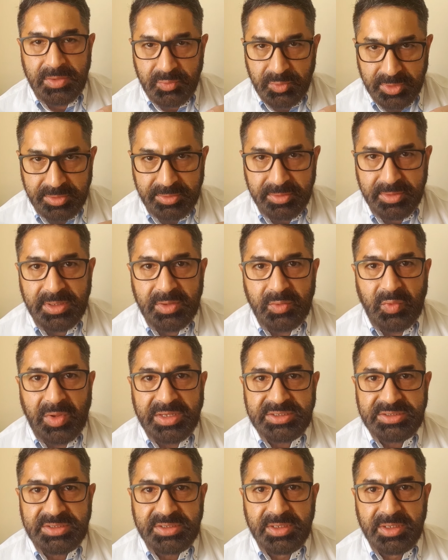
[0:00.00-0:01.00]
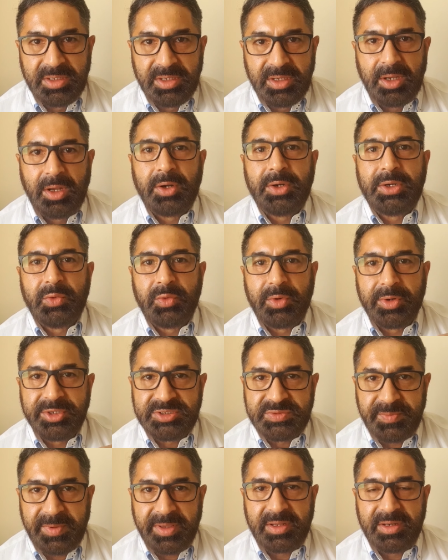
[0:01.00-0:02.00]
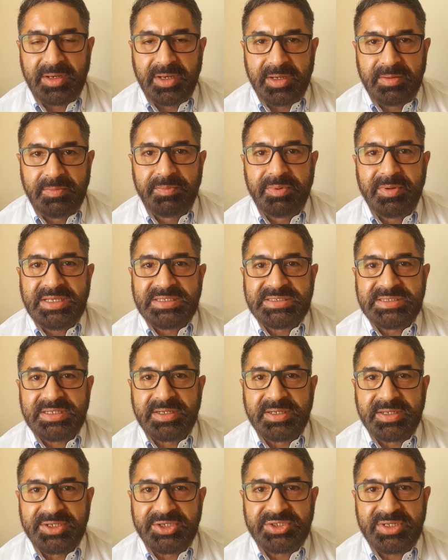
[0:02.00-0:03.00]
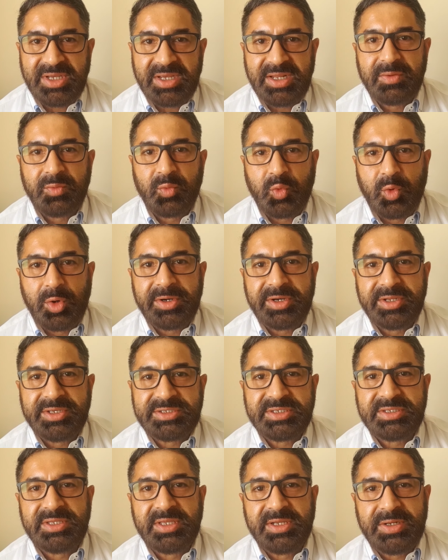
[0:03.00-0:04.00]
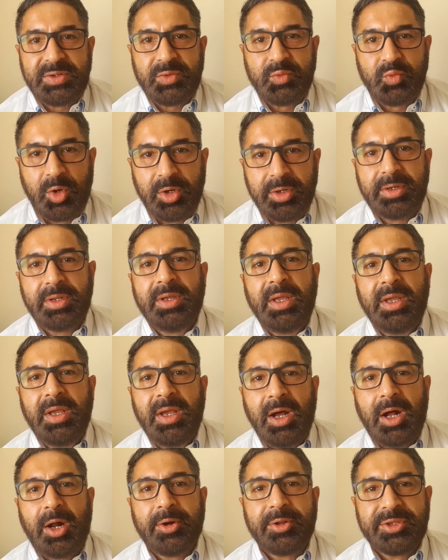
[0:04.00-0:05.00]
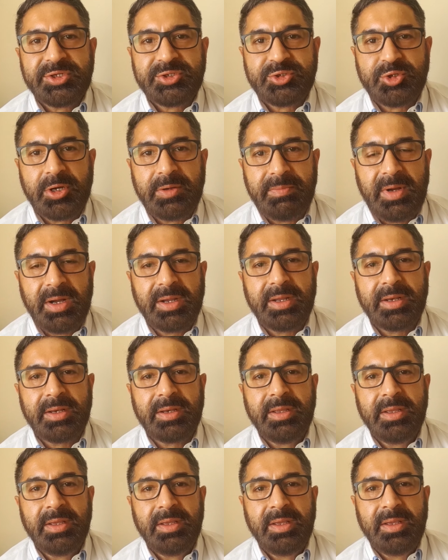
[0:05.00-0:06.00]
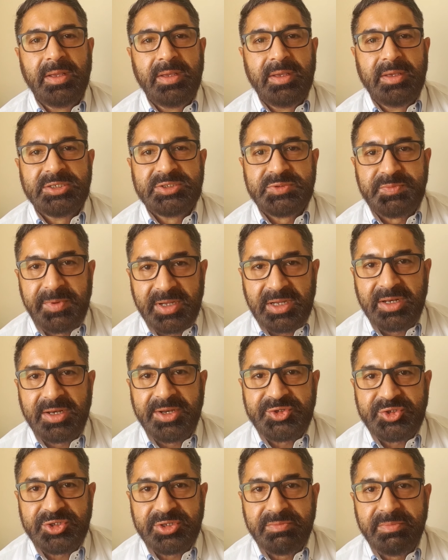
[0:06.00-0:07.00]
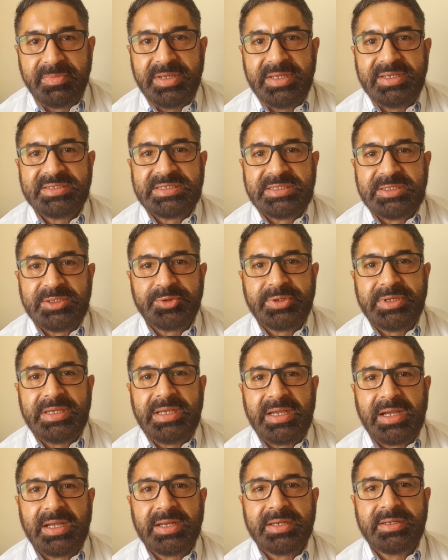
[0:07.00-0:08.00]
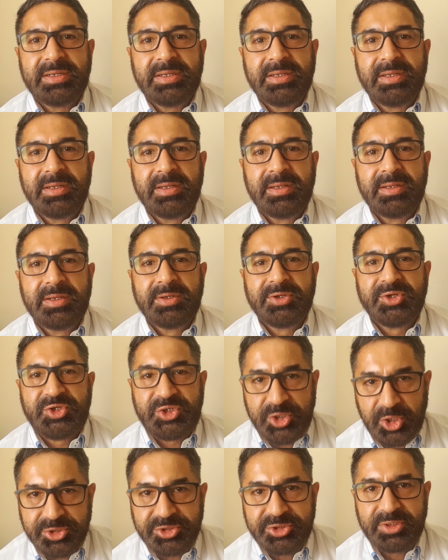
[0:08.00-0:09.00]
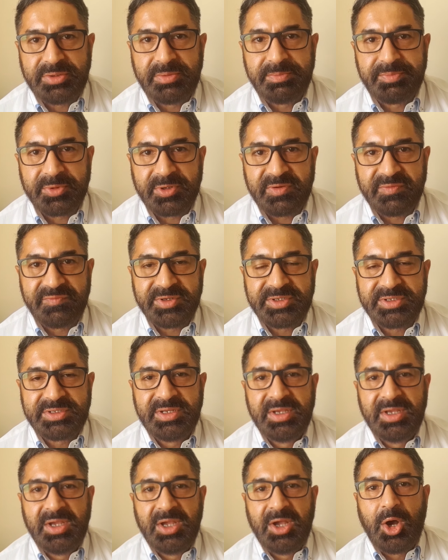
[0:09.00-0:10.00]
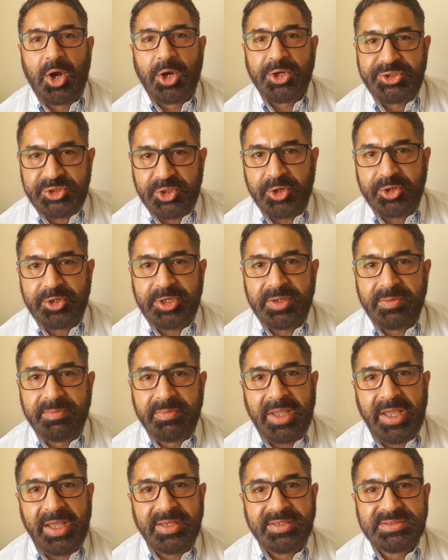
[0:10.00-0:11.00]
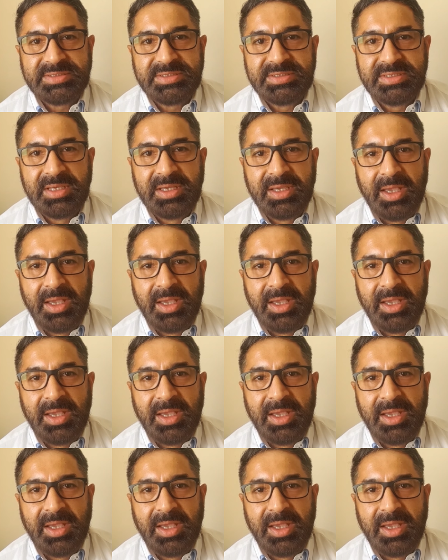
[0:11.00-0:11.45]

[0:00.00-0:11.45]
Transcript: you want to invest or do you want to speculate? Please understand what is it that you want out of the stock market. Speculation means looking at short-term profits or short-term gains